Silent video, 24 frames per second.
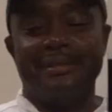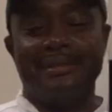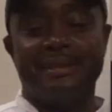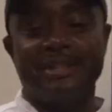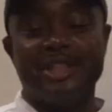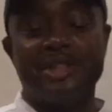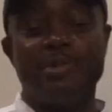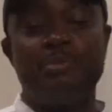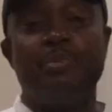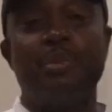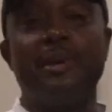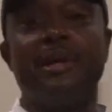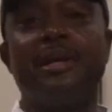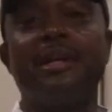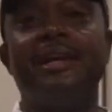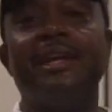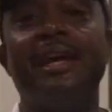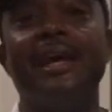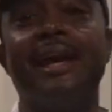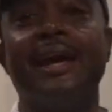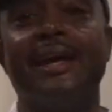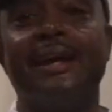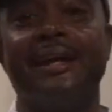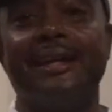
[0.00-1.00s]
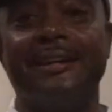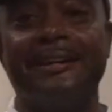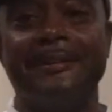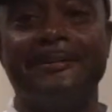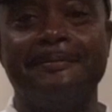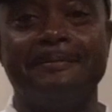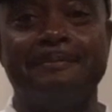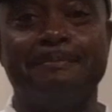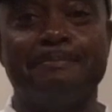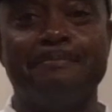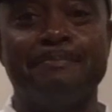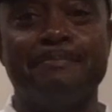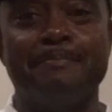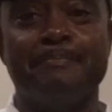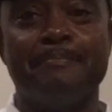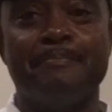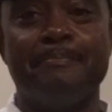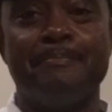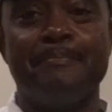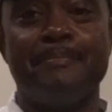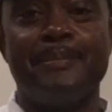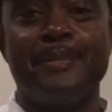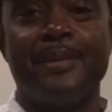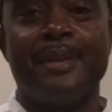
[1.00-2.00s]
Spaghetti.
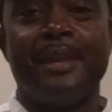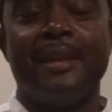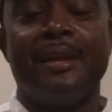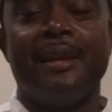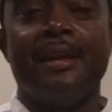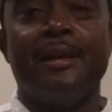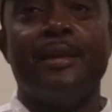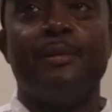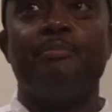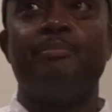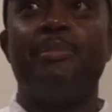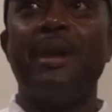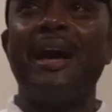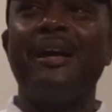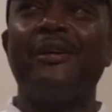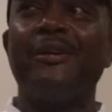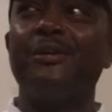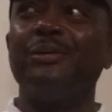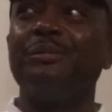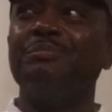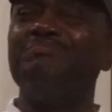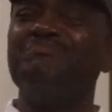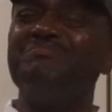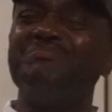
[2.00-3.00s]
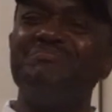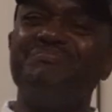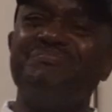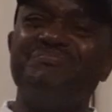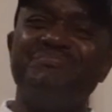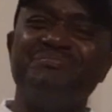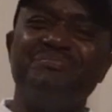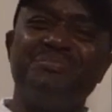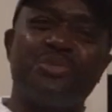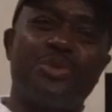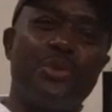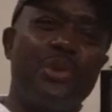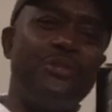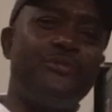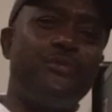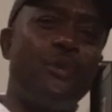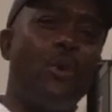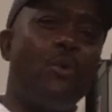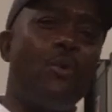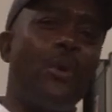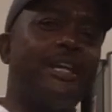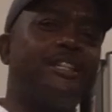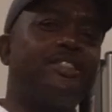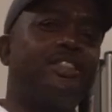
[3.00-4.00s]
About
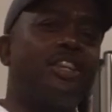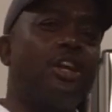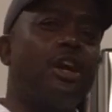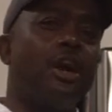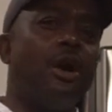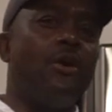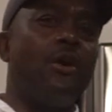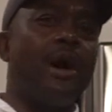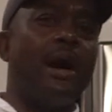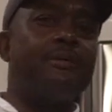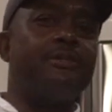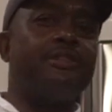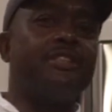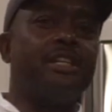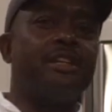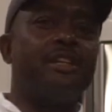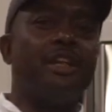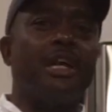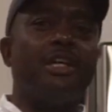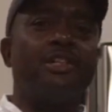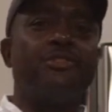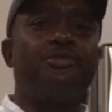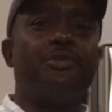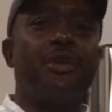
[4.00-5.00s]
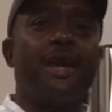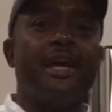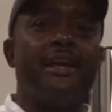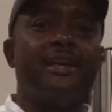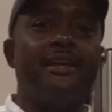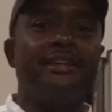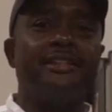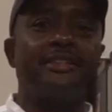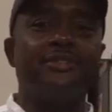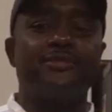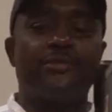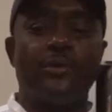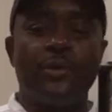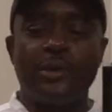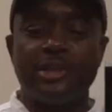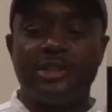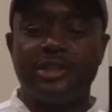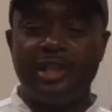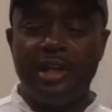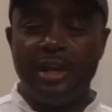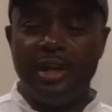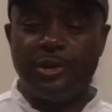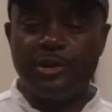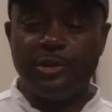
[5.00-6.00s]
3-4 weeks ago, I was in Las Vegas for a
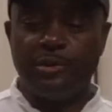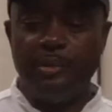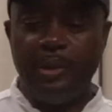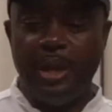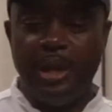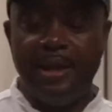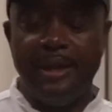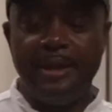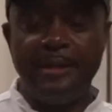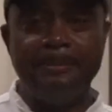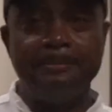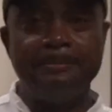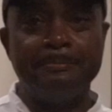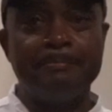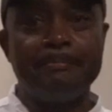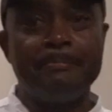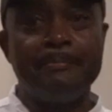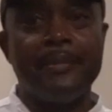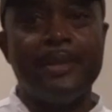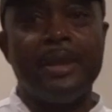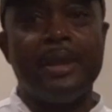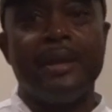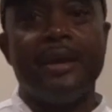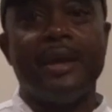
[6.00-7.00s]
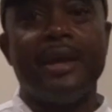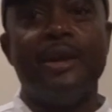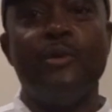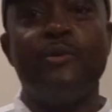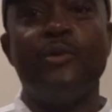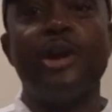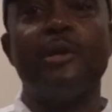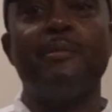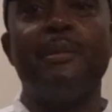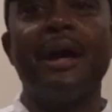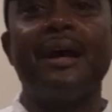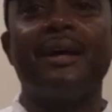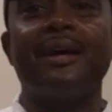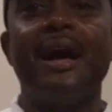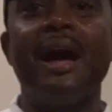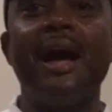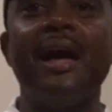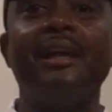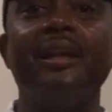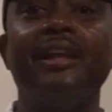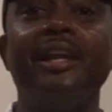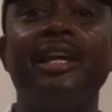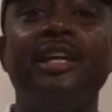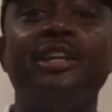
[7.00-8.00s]
sales meeting. And one of my
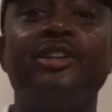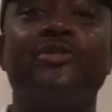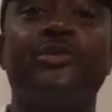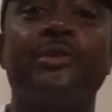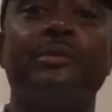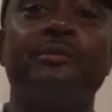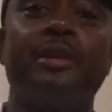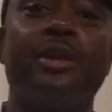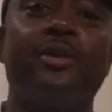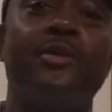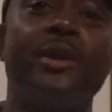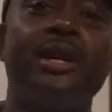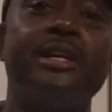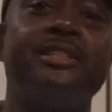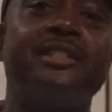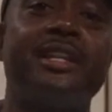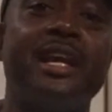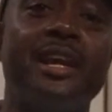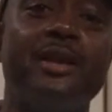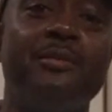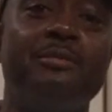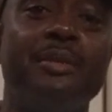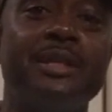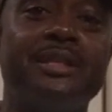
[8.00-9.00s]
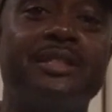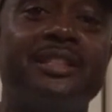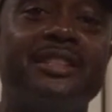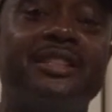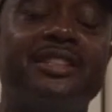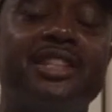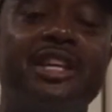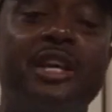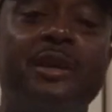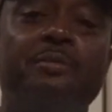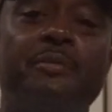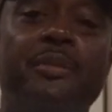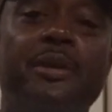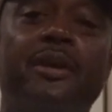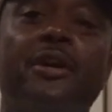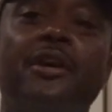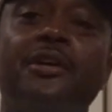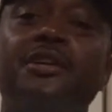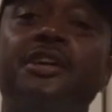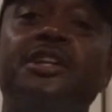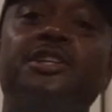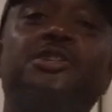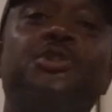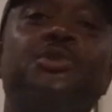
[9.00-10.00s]
colleagues from the great state of Mississippi, her
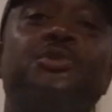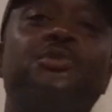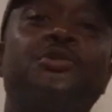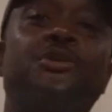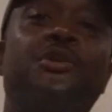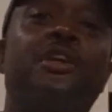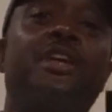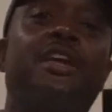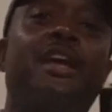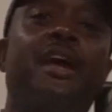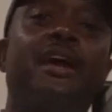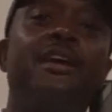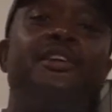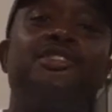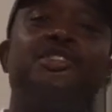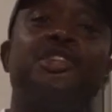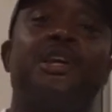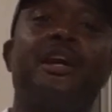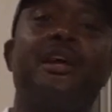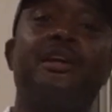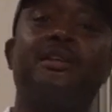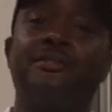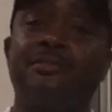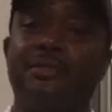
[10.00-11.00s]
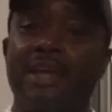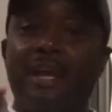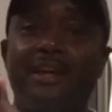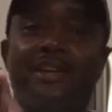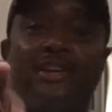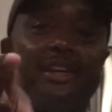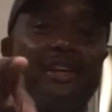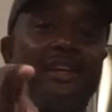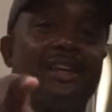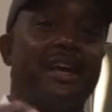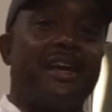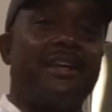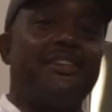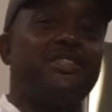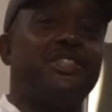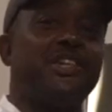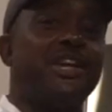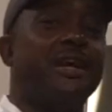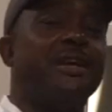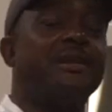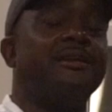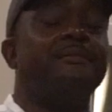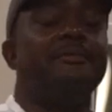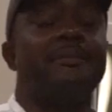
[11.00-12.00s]
initials are KJ. Thank you,
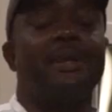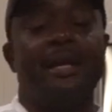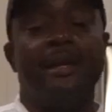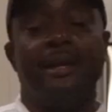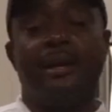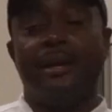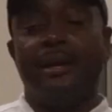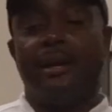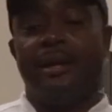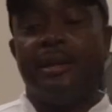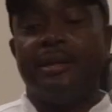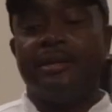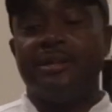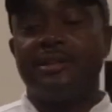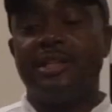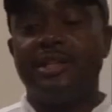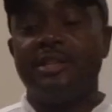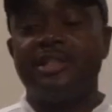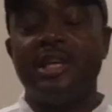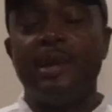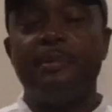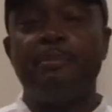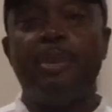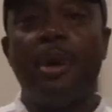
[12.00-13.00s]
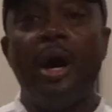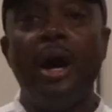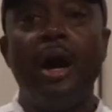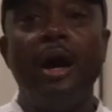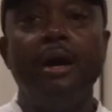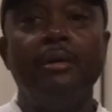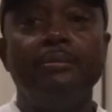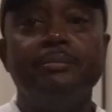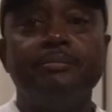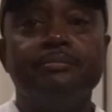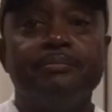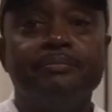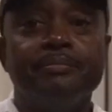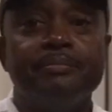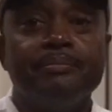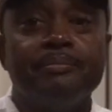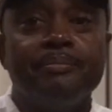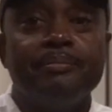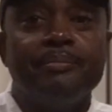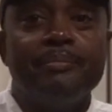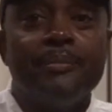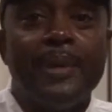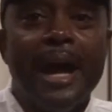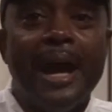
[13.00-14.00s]
KJ. She said, Paul,
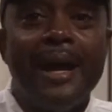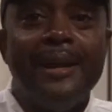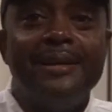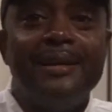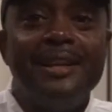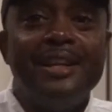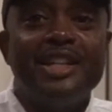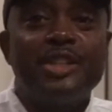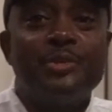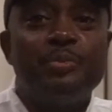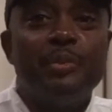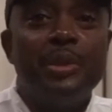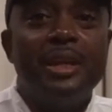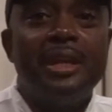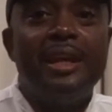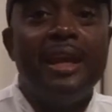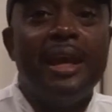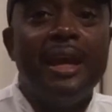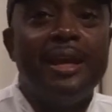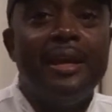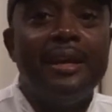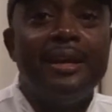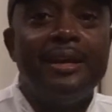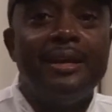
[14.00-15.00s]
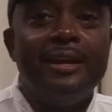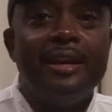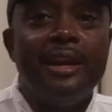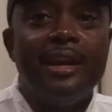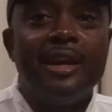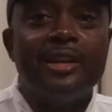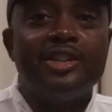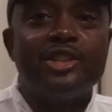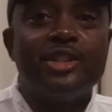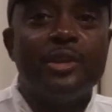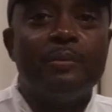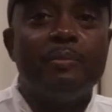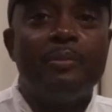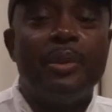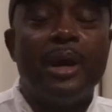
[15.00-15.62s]
I did spaghetti in the Instant